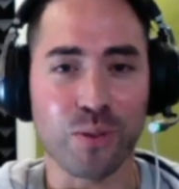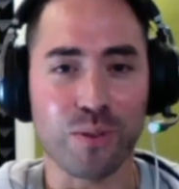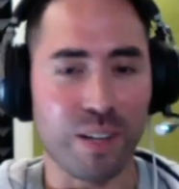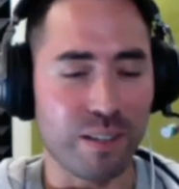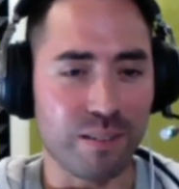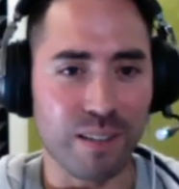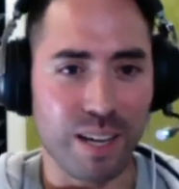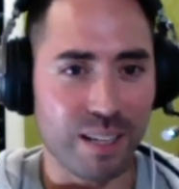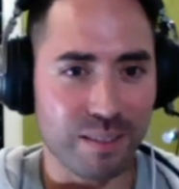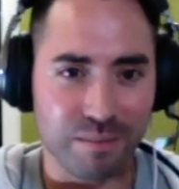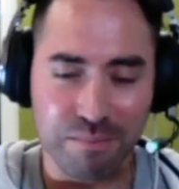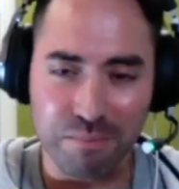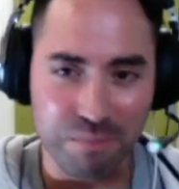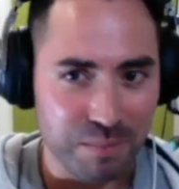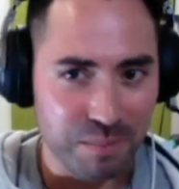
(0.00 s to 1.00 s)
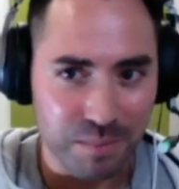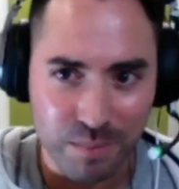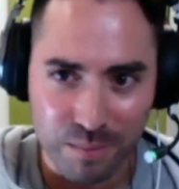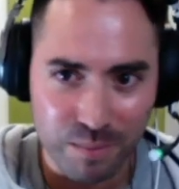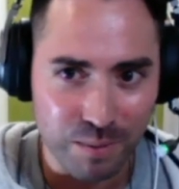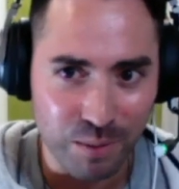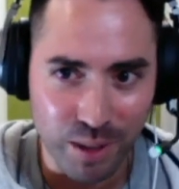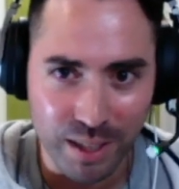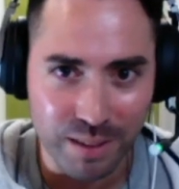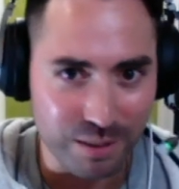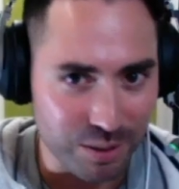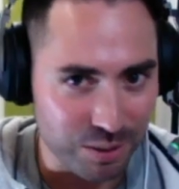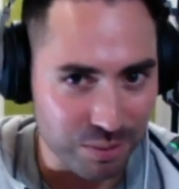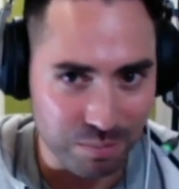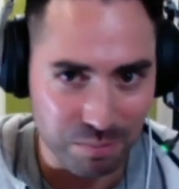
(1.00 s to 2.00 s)
Not, not right.
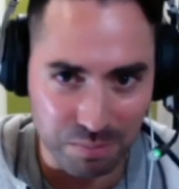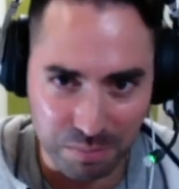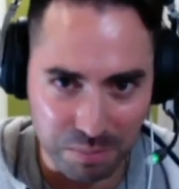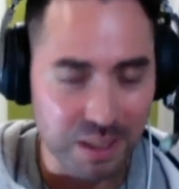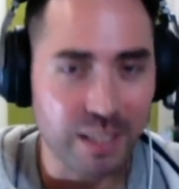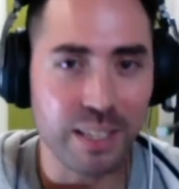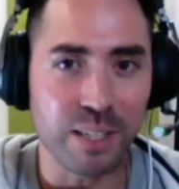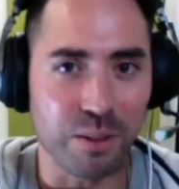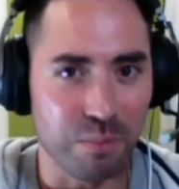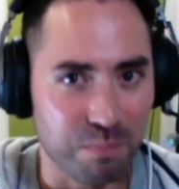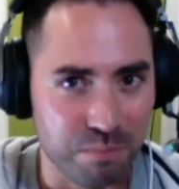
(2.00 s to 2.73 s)
Just clear.